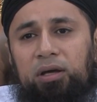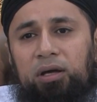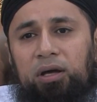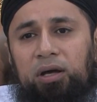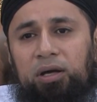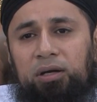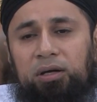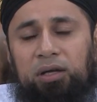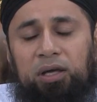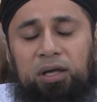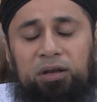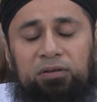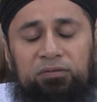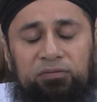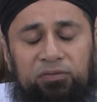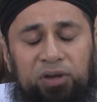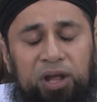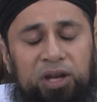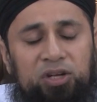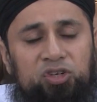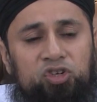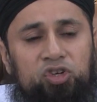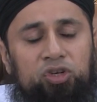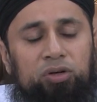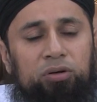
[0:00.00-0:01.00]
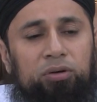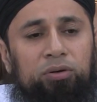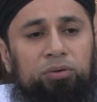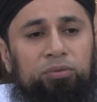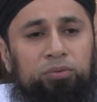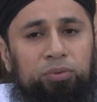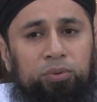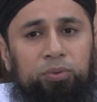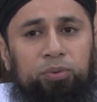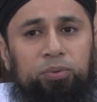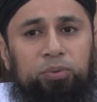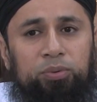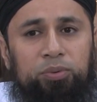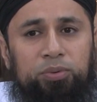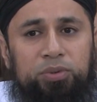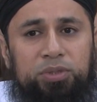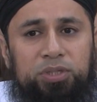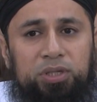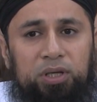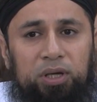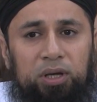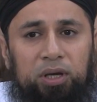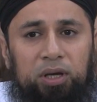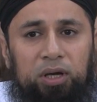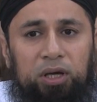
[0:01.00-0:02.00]
unconventional route,
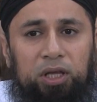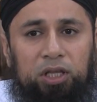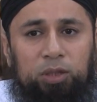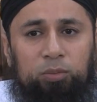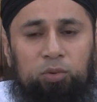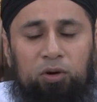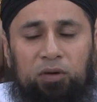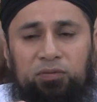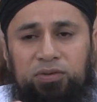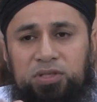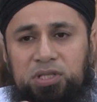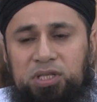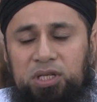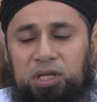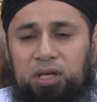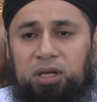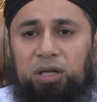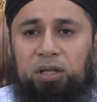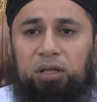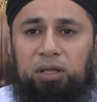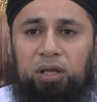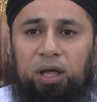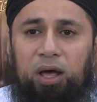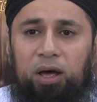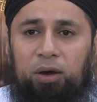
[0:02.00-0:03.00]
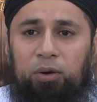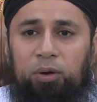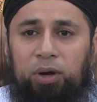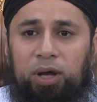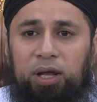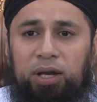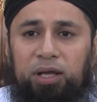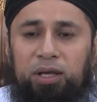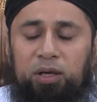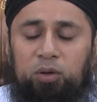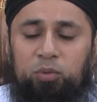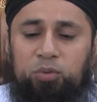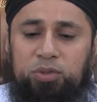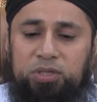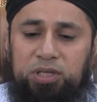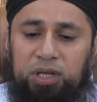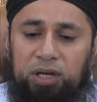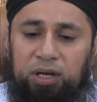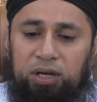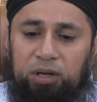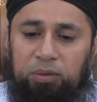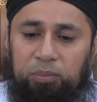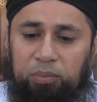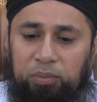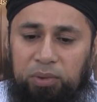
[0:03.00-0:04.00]
the Prophet sallallahu alaihi
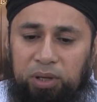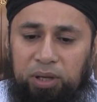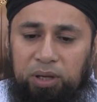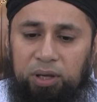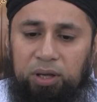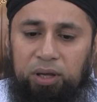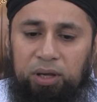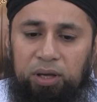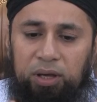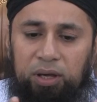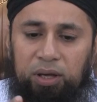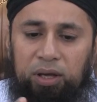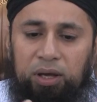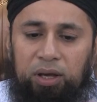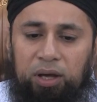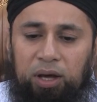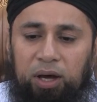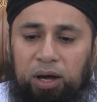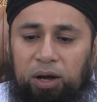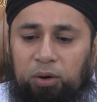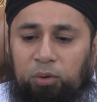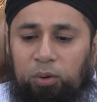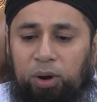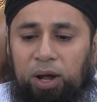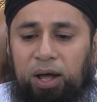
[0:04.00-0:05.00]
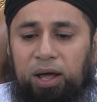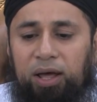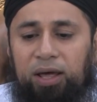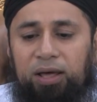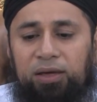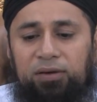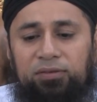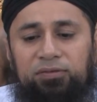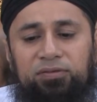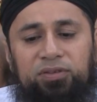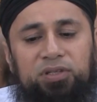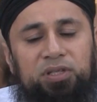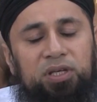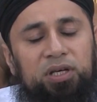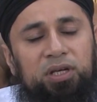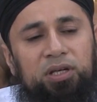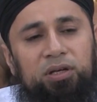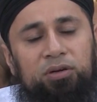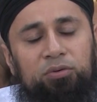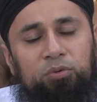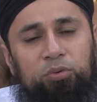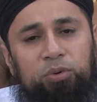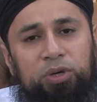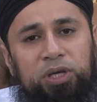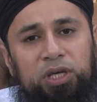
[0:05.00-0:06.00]
wasallam arrived in
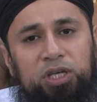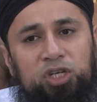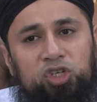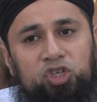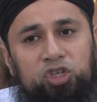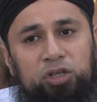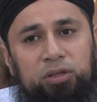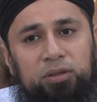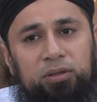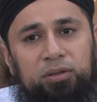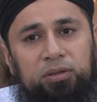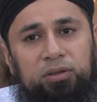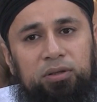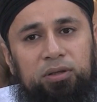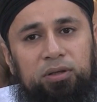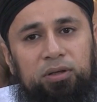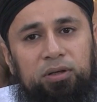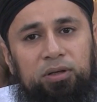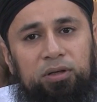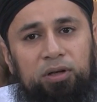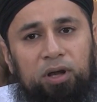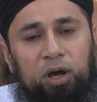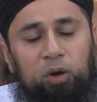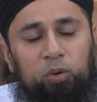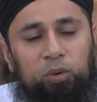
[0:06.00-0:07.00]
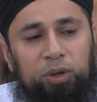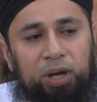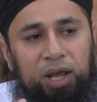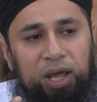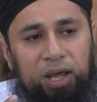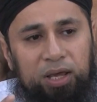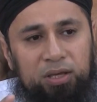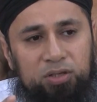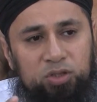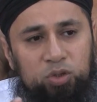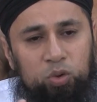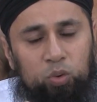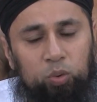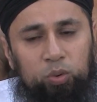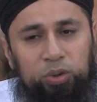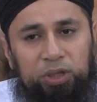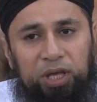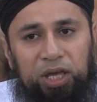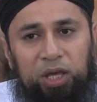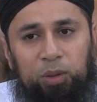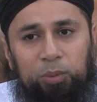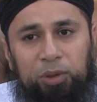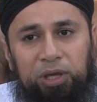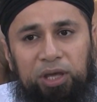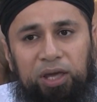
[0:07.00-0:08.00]
a region known as
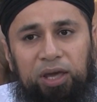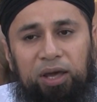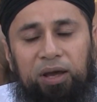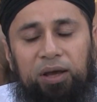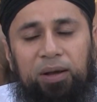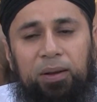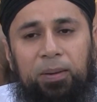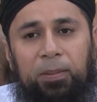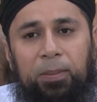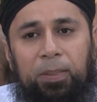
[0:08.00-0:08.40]
Hudaybiyah.